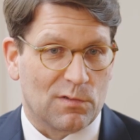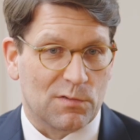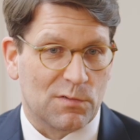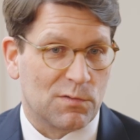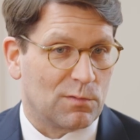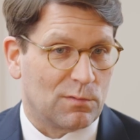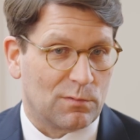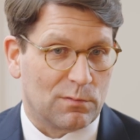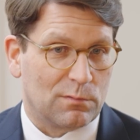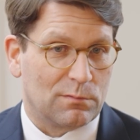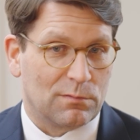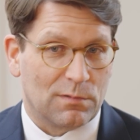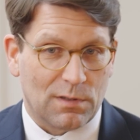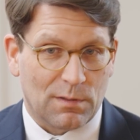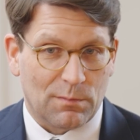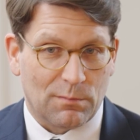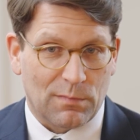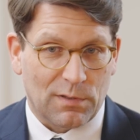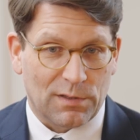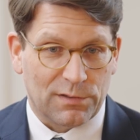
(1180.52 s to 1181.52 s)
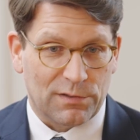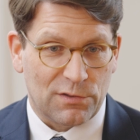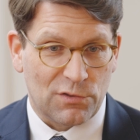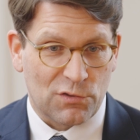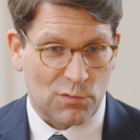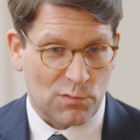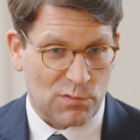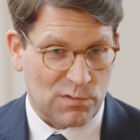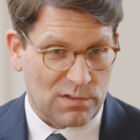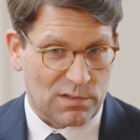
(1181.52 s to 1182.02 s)
also other
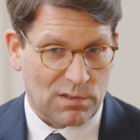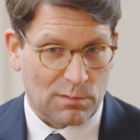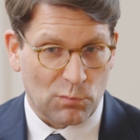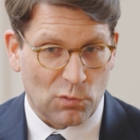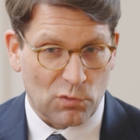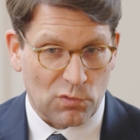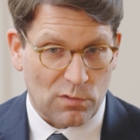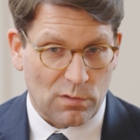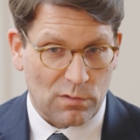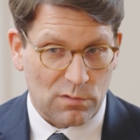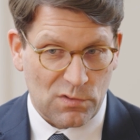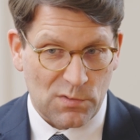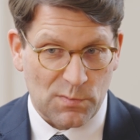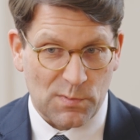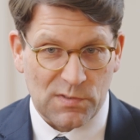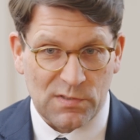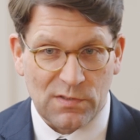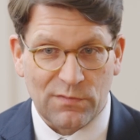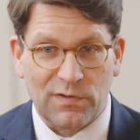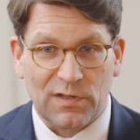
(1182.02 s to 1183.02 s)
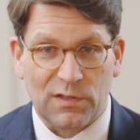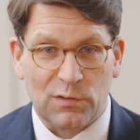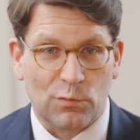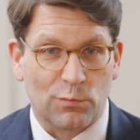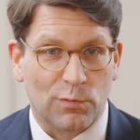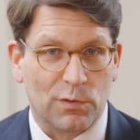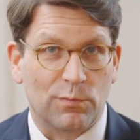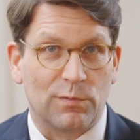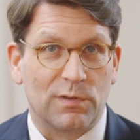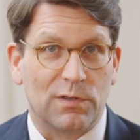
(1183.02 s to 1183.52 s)
issues that are more specific
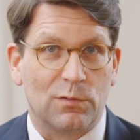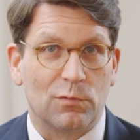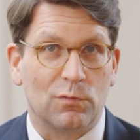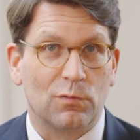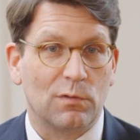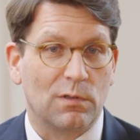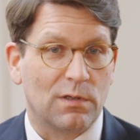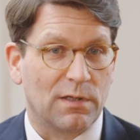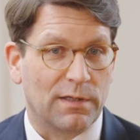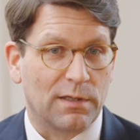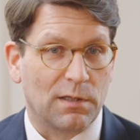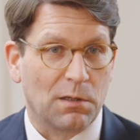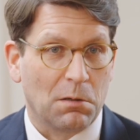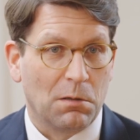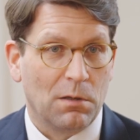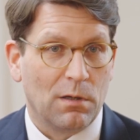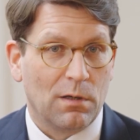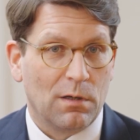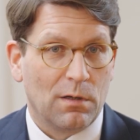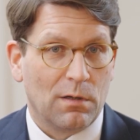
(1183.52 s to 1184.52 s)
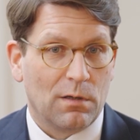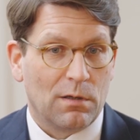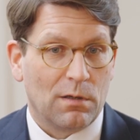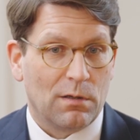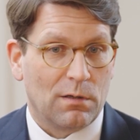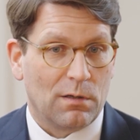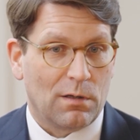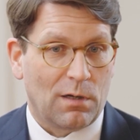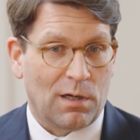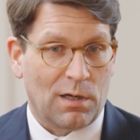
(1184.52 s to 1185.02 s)
to what we do, like
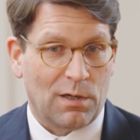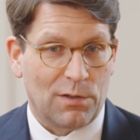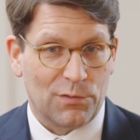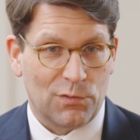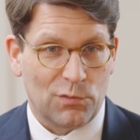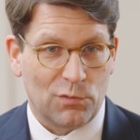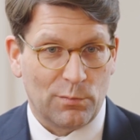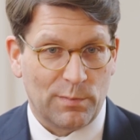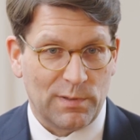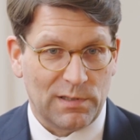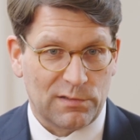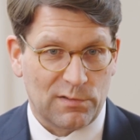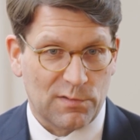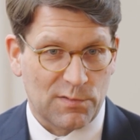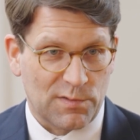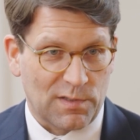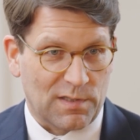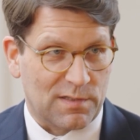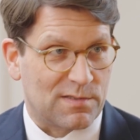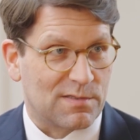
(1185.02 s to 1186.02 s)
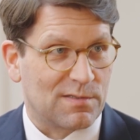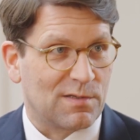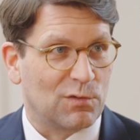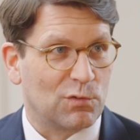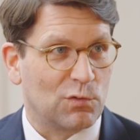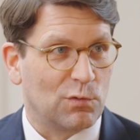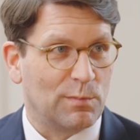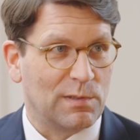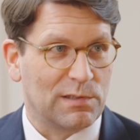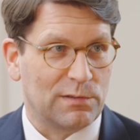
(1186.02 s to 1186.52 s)
how do you build your sets?
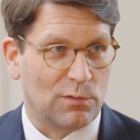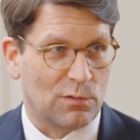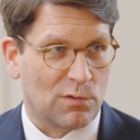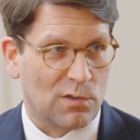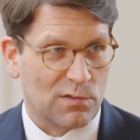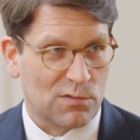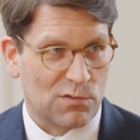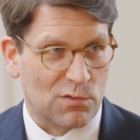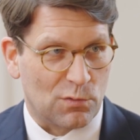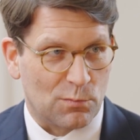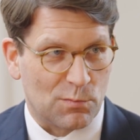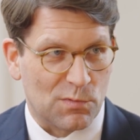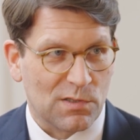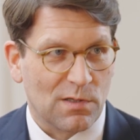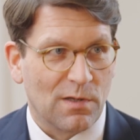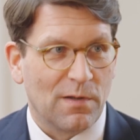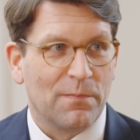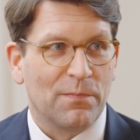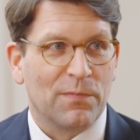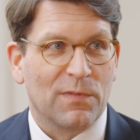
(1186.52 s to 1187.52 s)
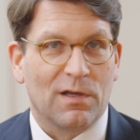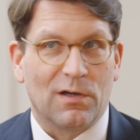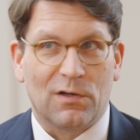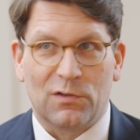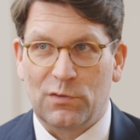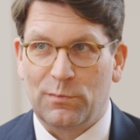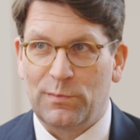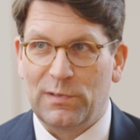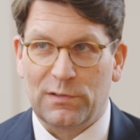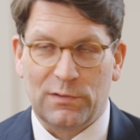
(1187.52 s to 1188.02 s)
How do you build your costumes?
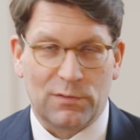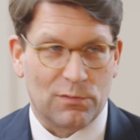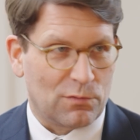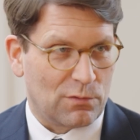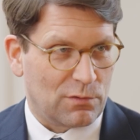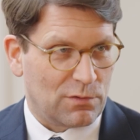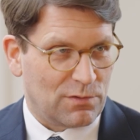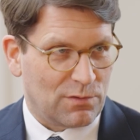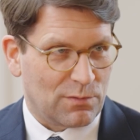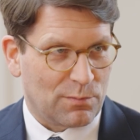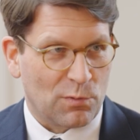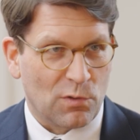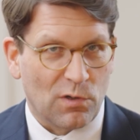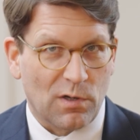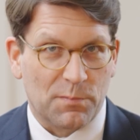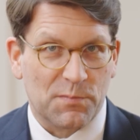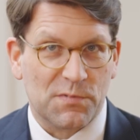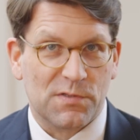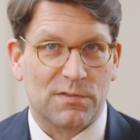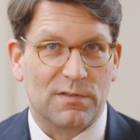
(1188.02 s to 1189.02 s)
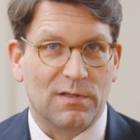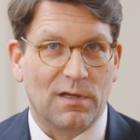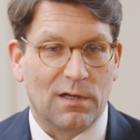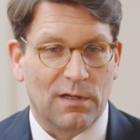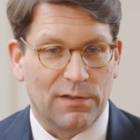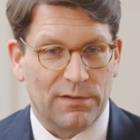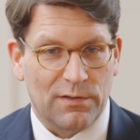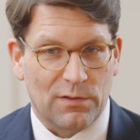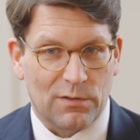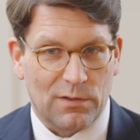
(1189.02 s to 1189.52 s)
How do you build your props?
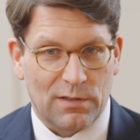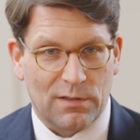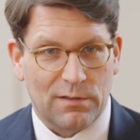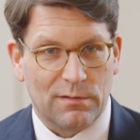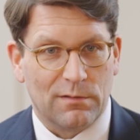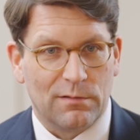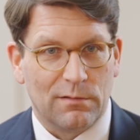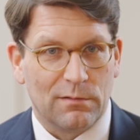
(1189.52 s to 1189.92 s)
Are there